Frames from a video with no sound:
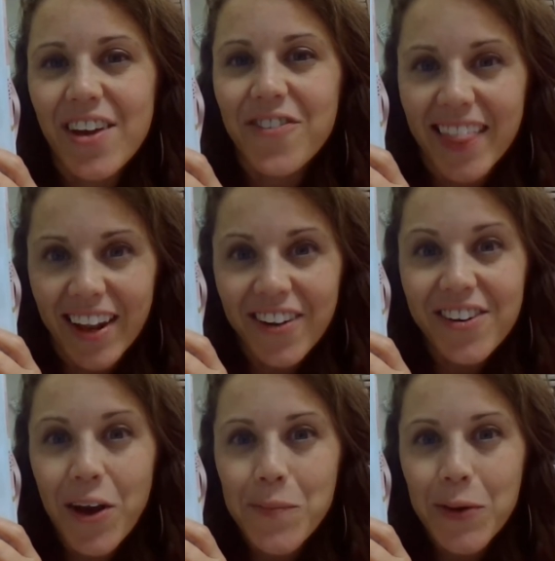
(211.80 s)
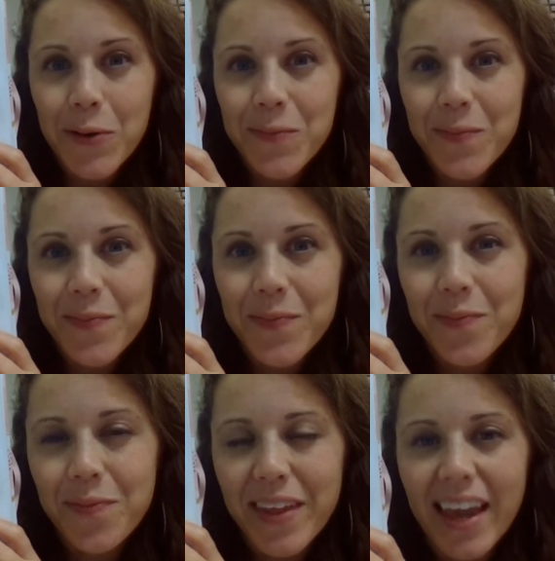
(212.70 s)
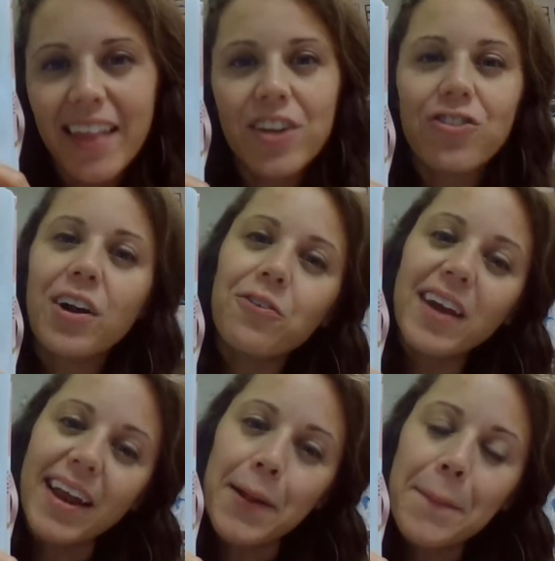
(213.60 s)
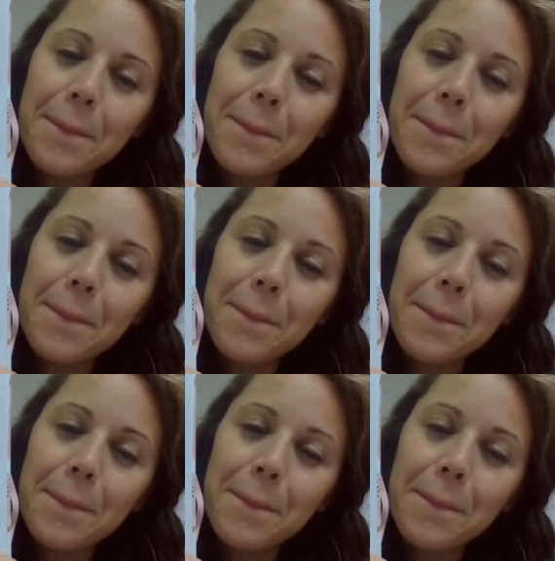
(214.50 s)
Write that on your notebook and then try to read it.